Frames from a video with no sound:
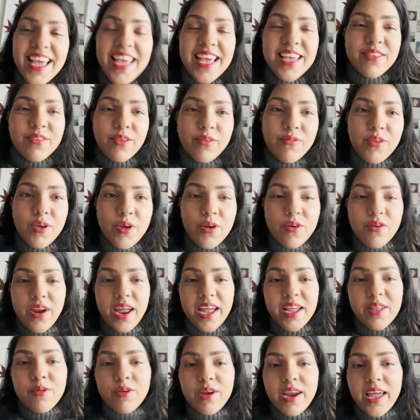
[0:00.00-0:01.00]
So if you're
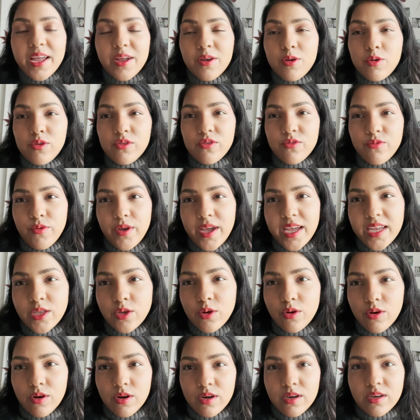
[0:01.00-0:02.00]
trying to like lose weight
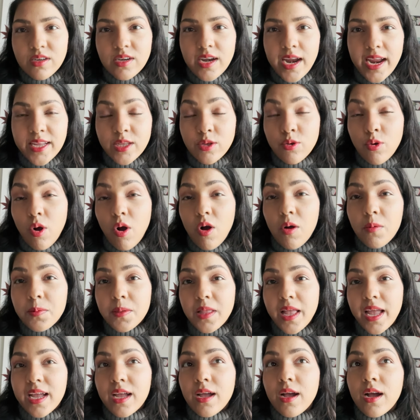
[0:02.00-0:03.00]
or trying to opt
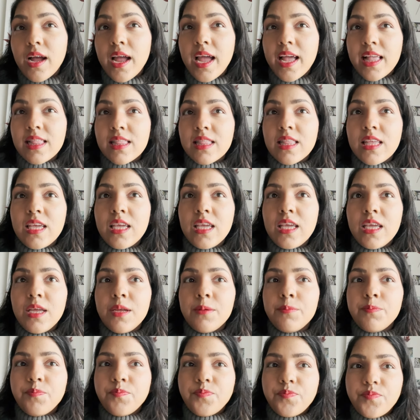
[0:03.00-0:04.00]
like a
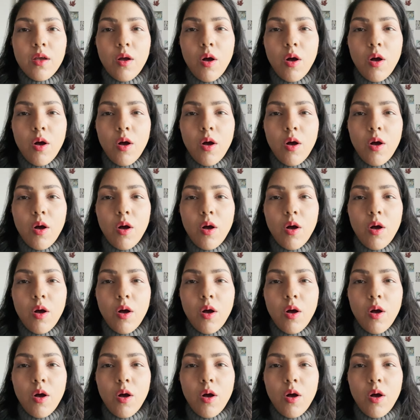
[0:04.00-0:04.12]
healthy